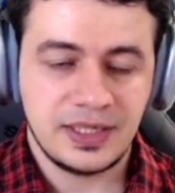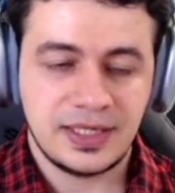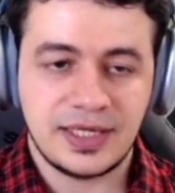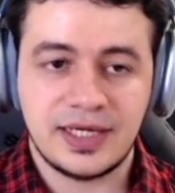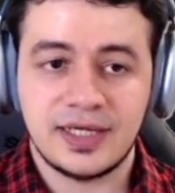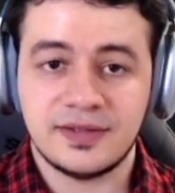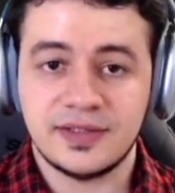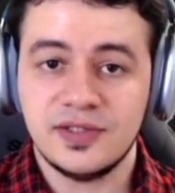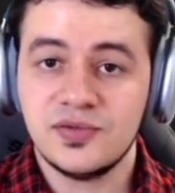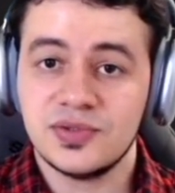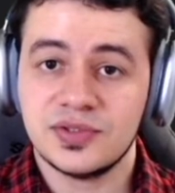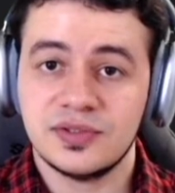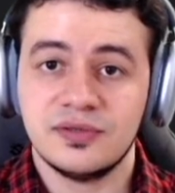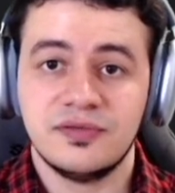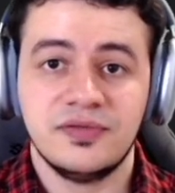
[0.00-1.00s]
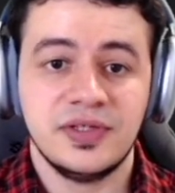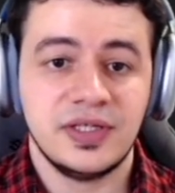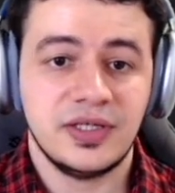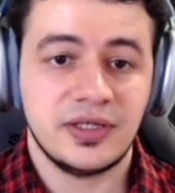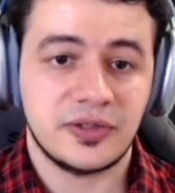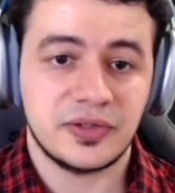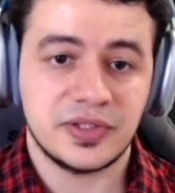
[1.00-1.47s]
And the interesting thing
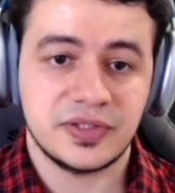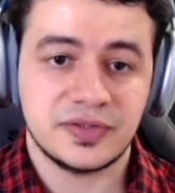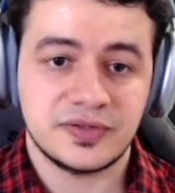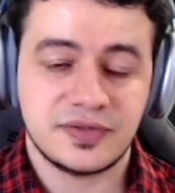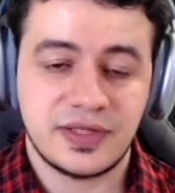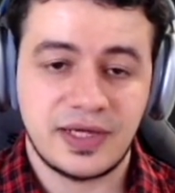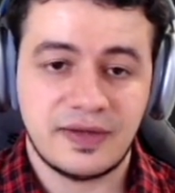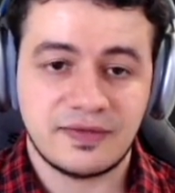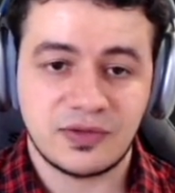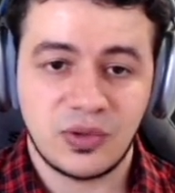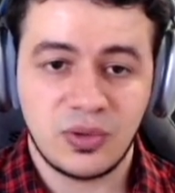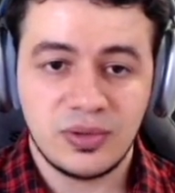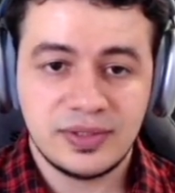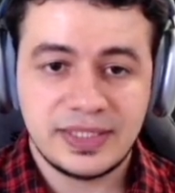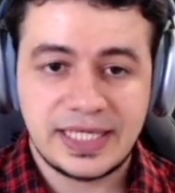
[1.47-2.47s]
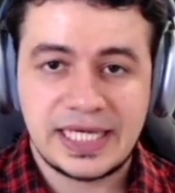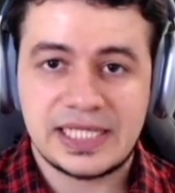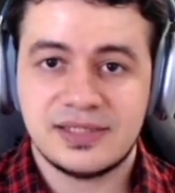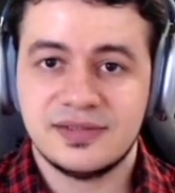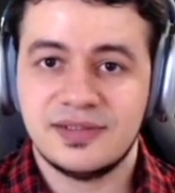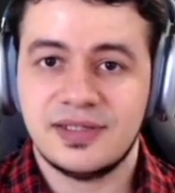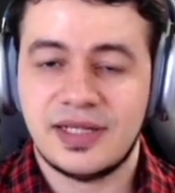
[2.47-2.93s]
here is that all the
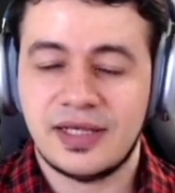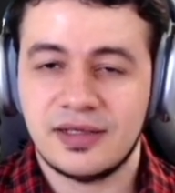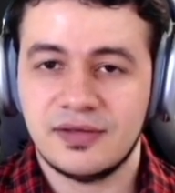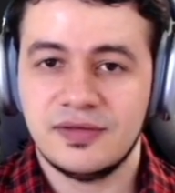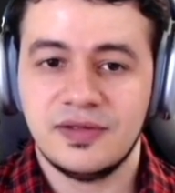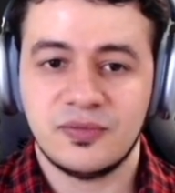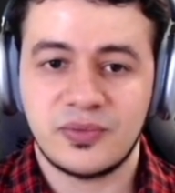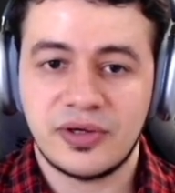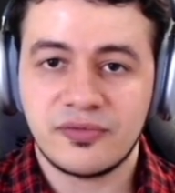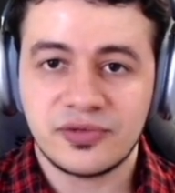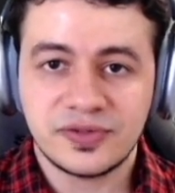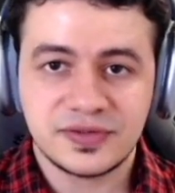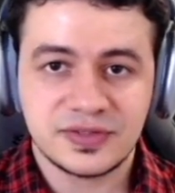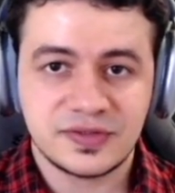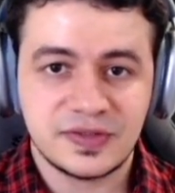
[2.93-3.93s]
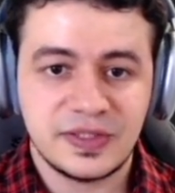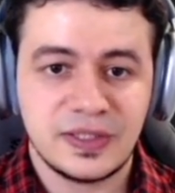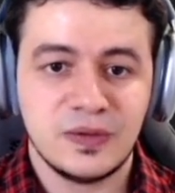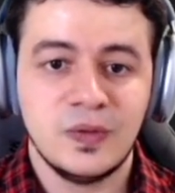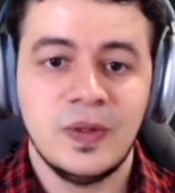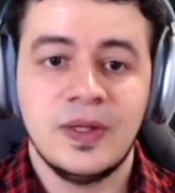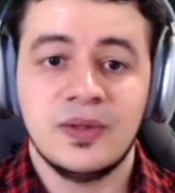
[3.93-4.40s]
L10N references
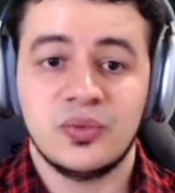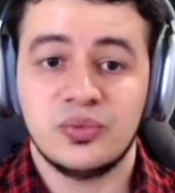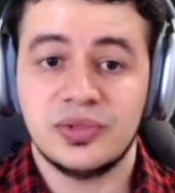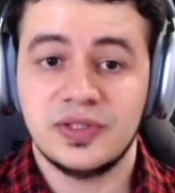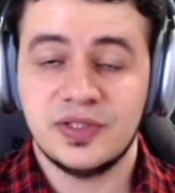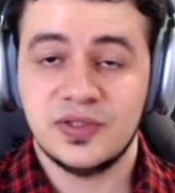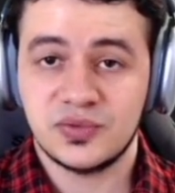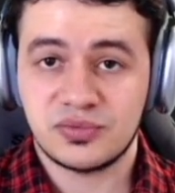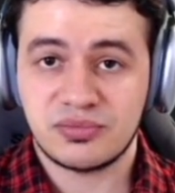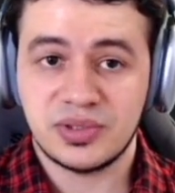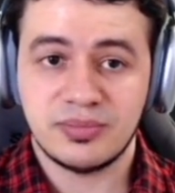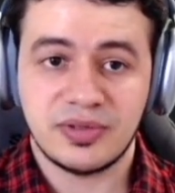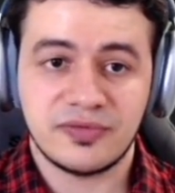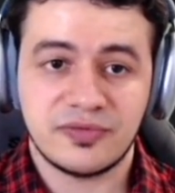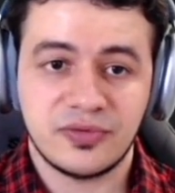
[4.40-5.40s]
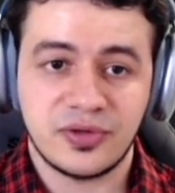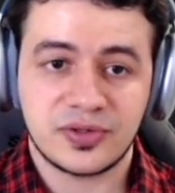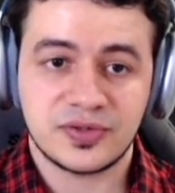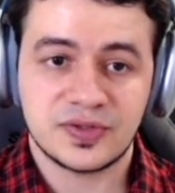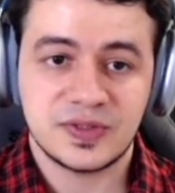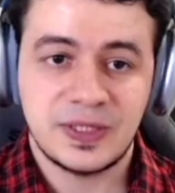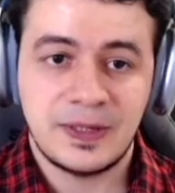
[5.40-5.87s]
now will use
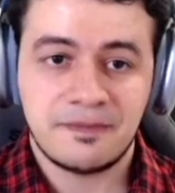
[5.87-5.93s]
removeFox.